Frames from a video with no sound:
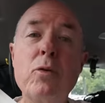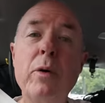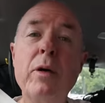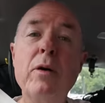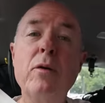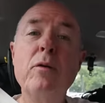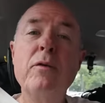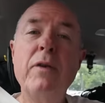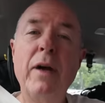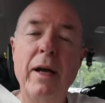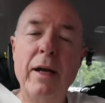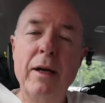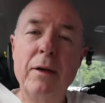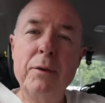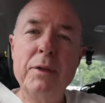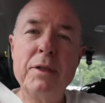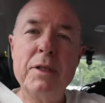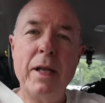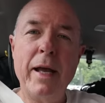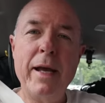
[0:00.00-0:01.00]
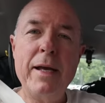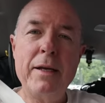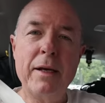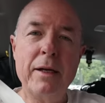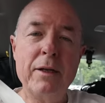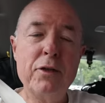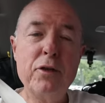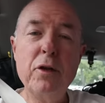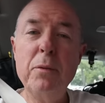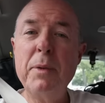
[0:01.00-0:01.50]
12 hours later,
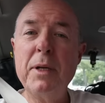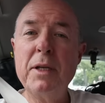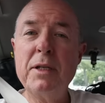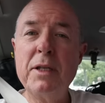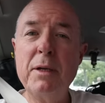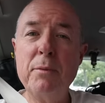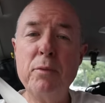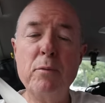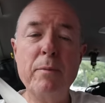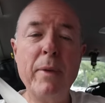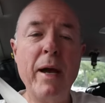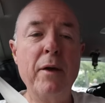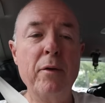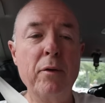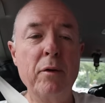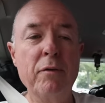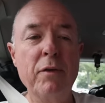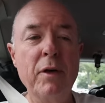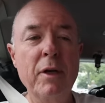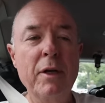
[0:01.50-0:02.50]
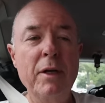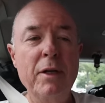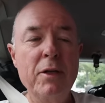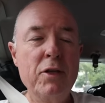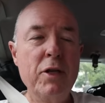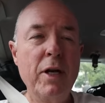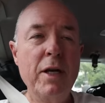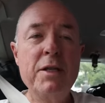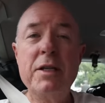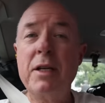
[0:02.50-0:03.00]
it should be a simple matter of
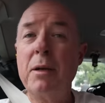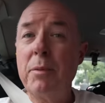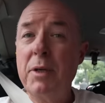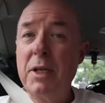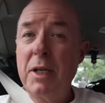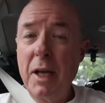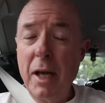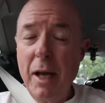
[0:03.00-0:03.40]
changing it, but you